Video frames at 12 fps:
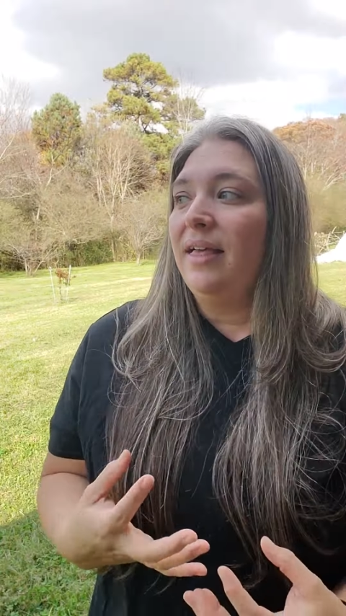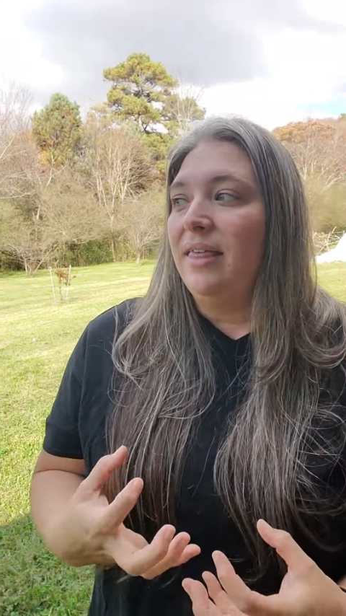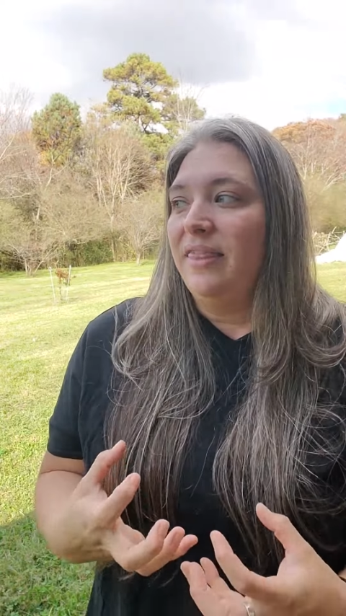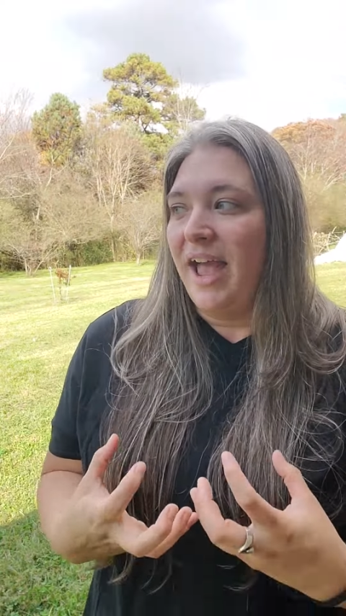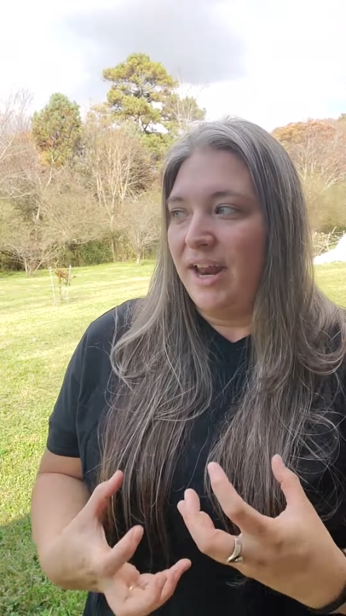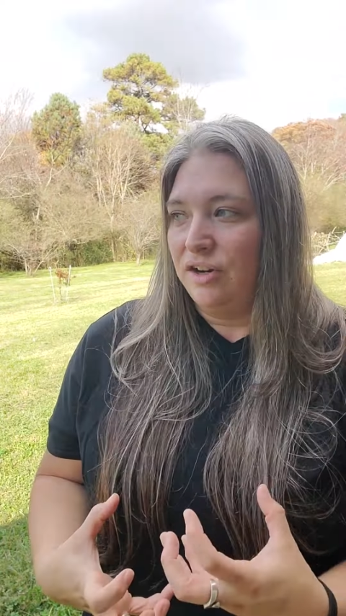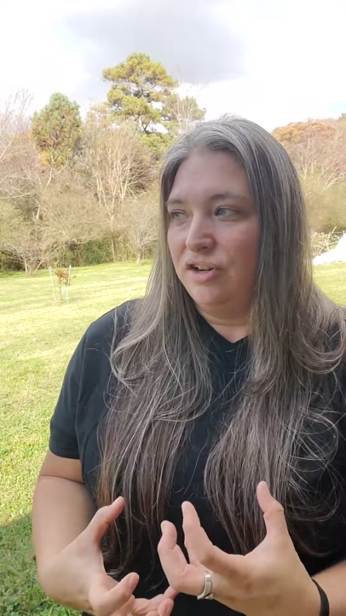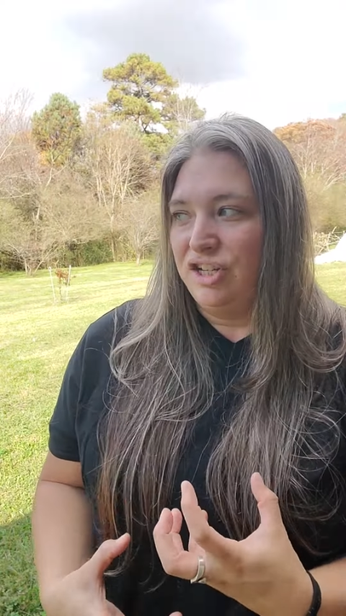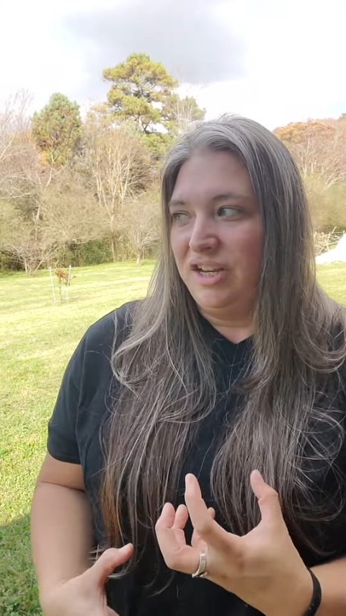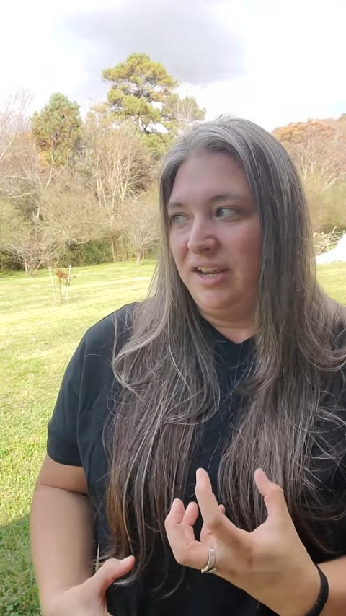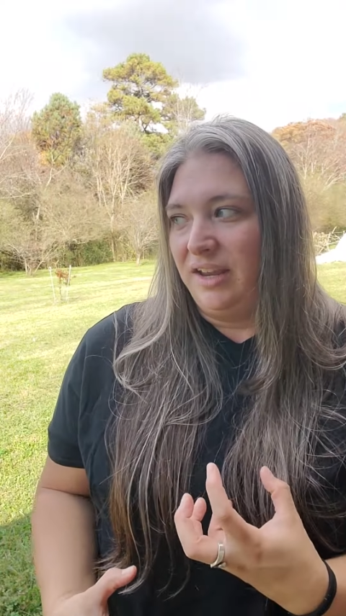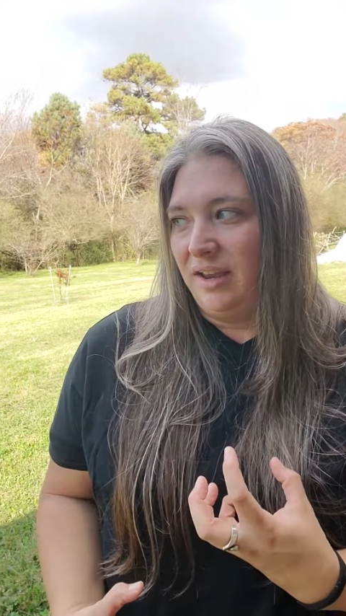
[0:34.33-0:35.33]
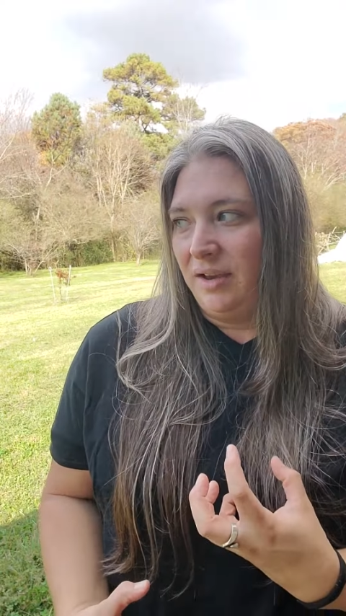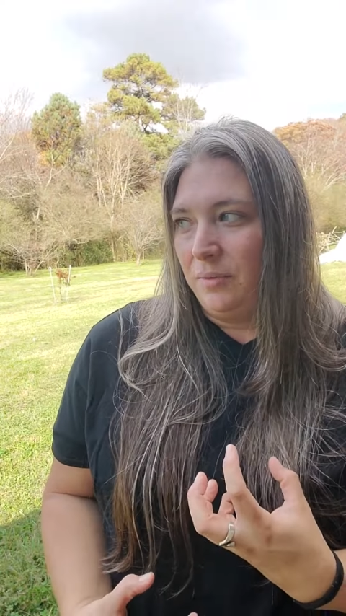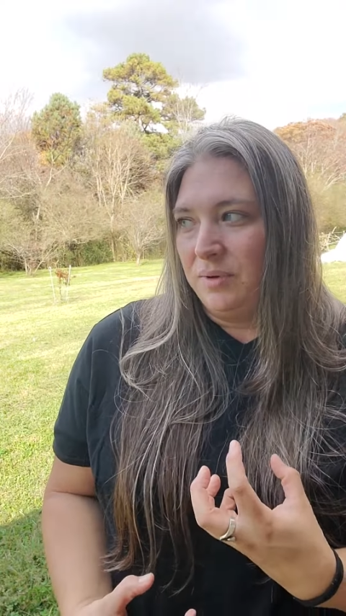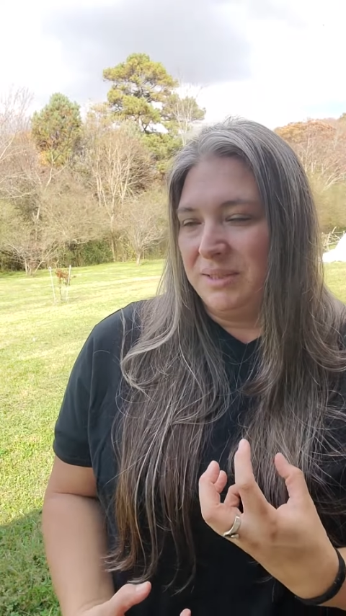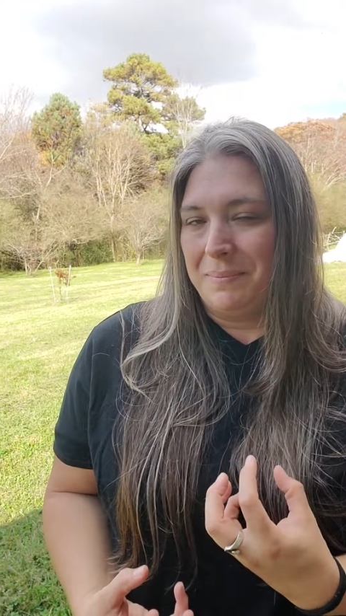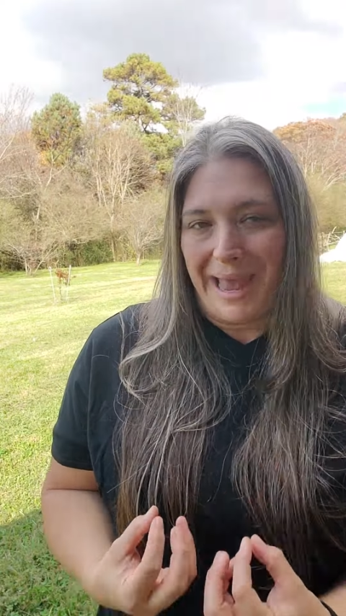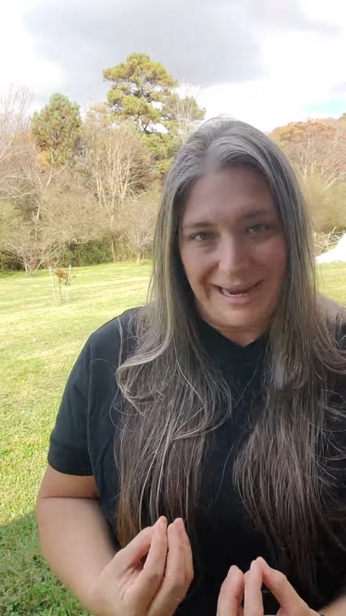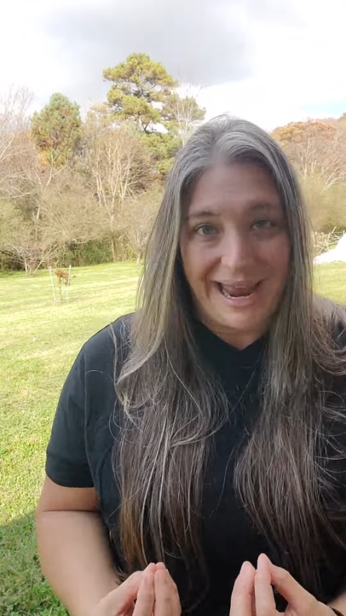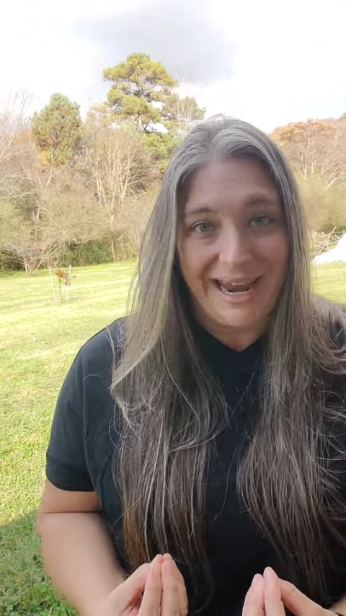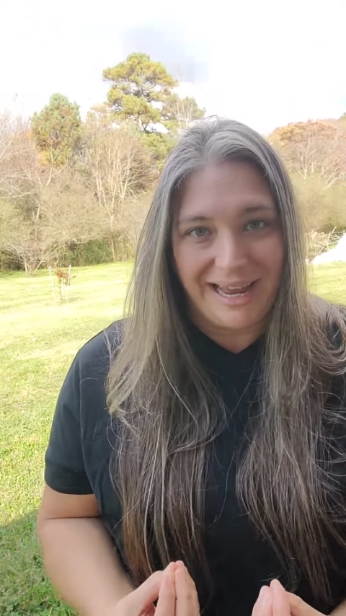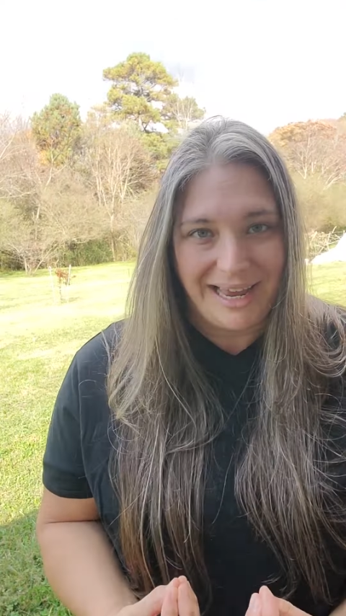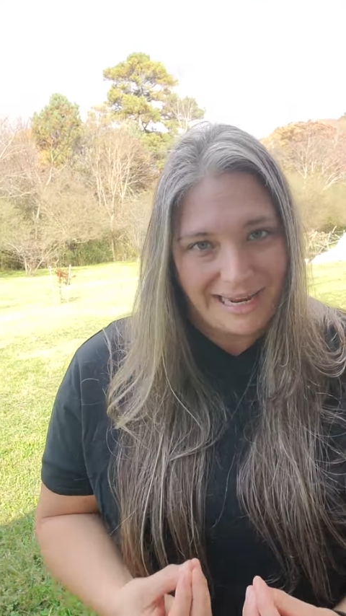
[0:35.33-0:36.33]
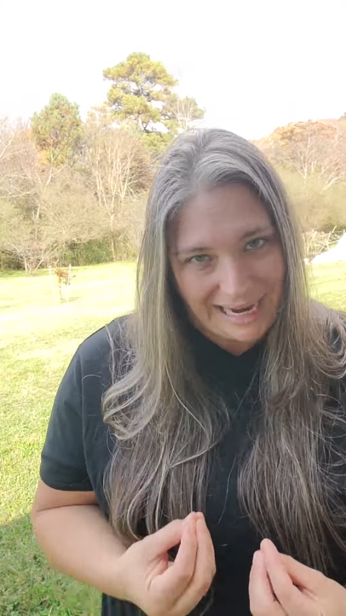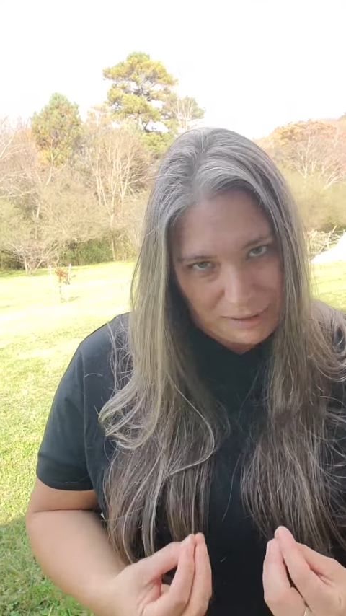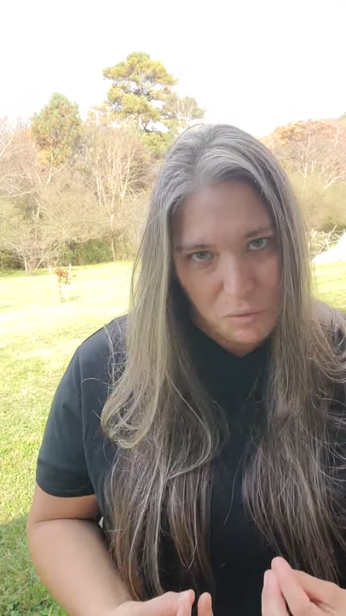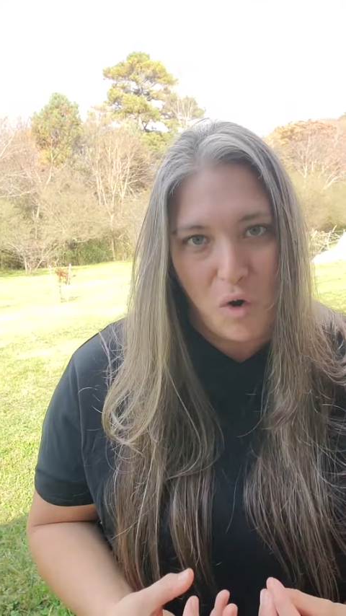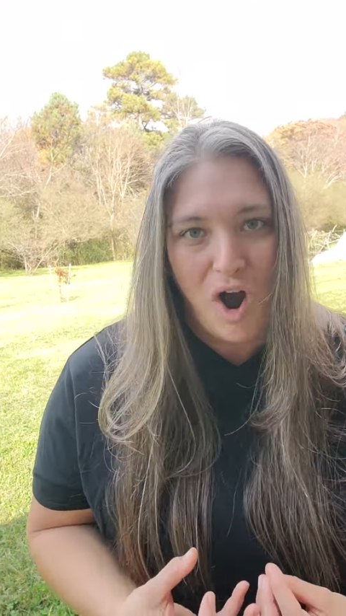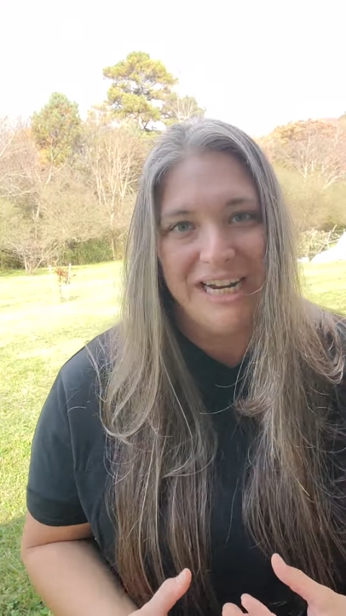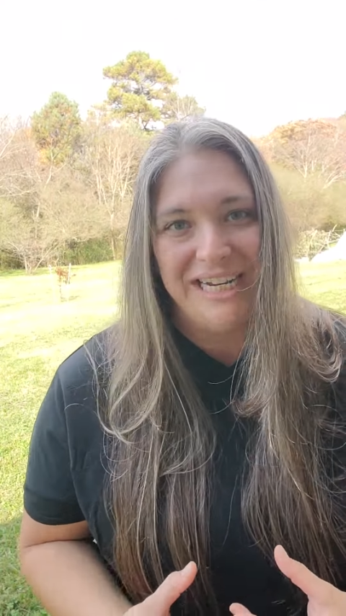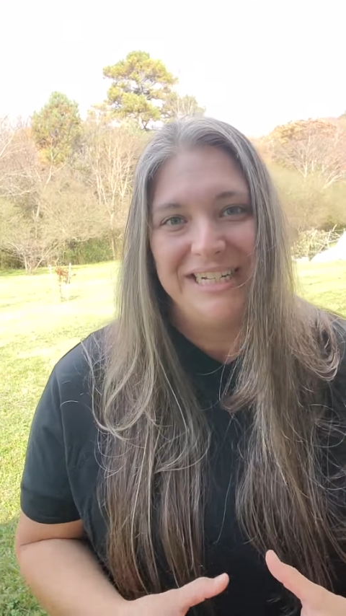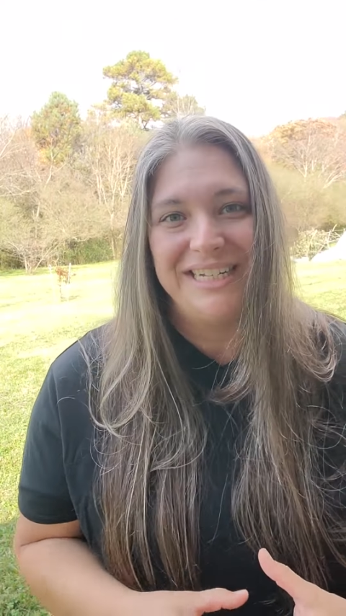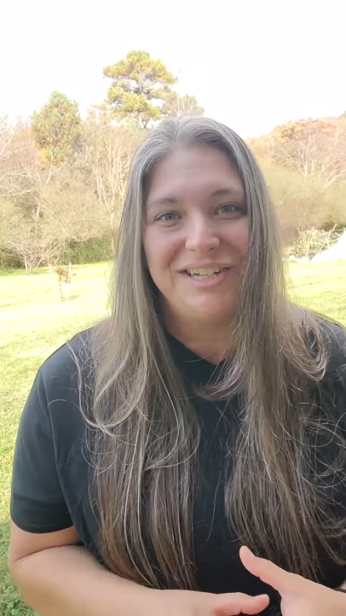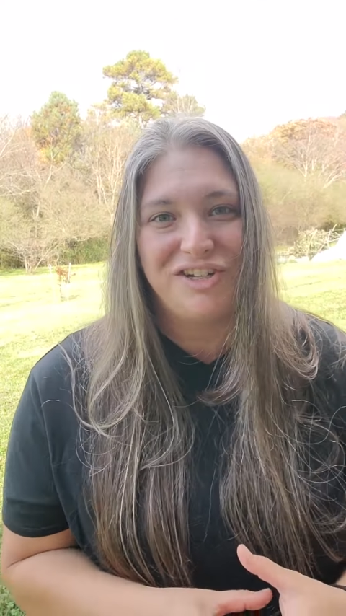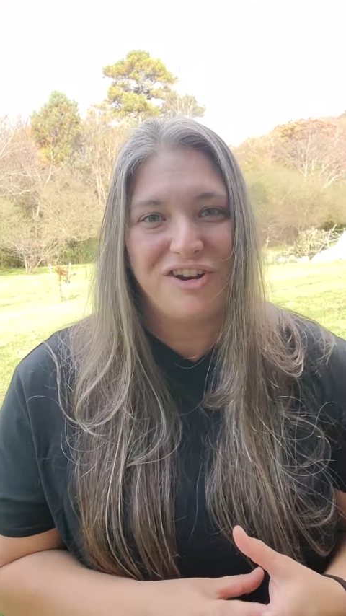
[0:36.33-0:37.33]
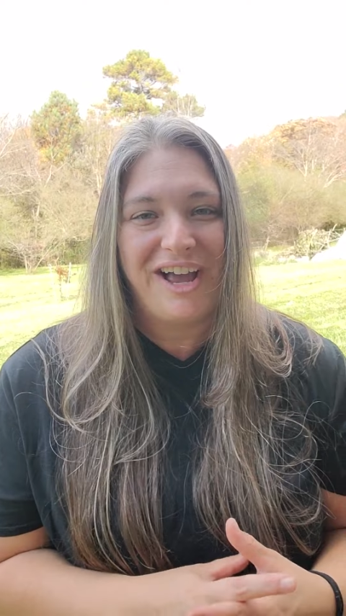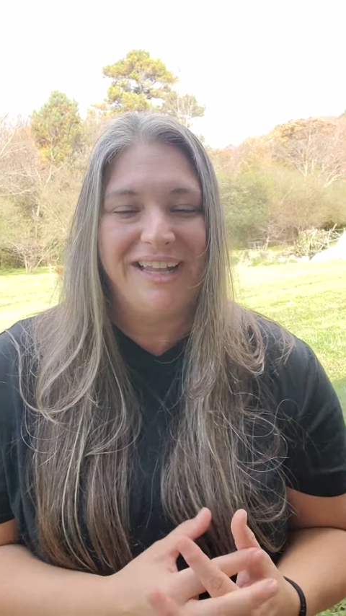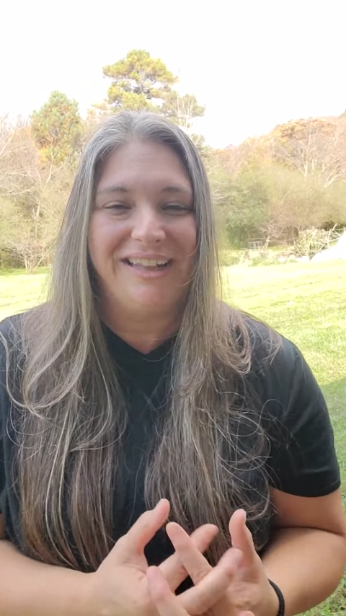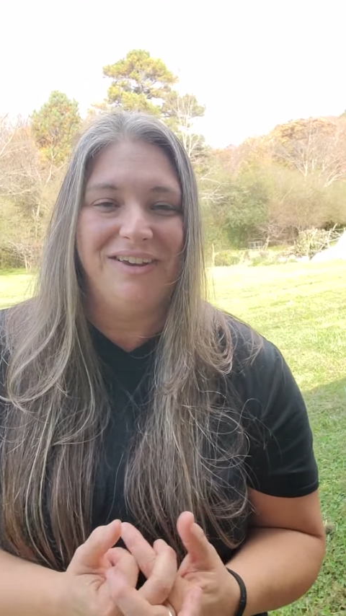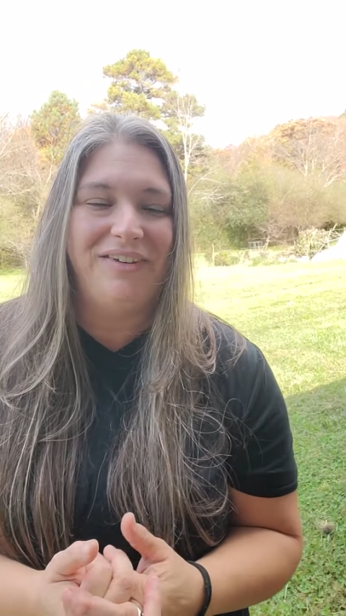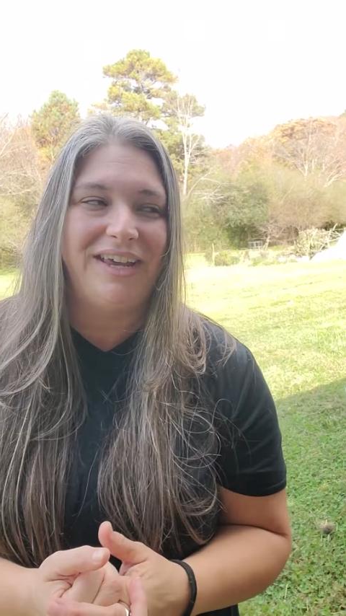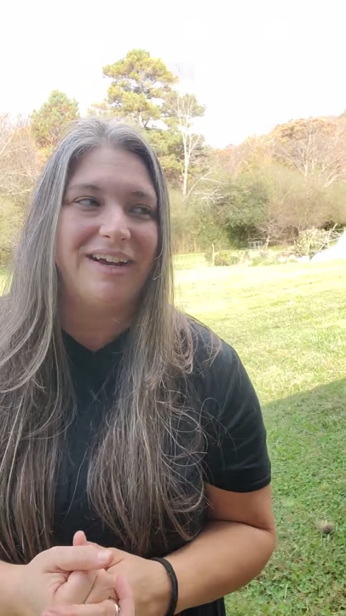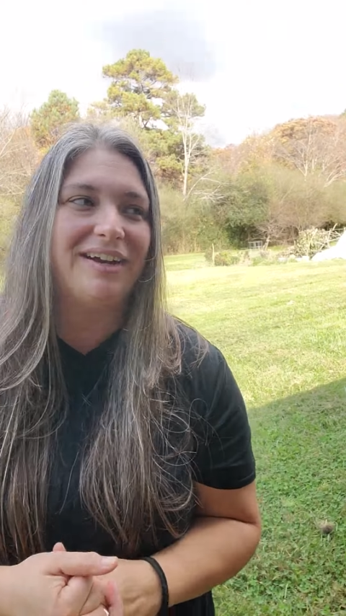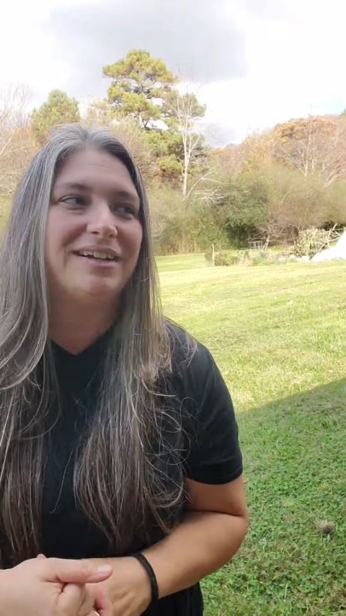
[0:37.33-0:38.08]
the energy was magnetic and I wanted to try and live here.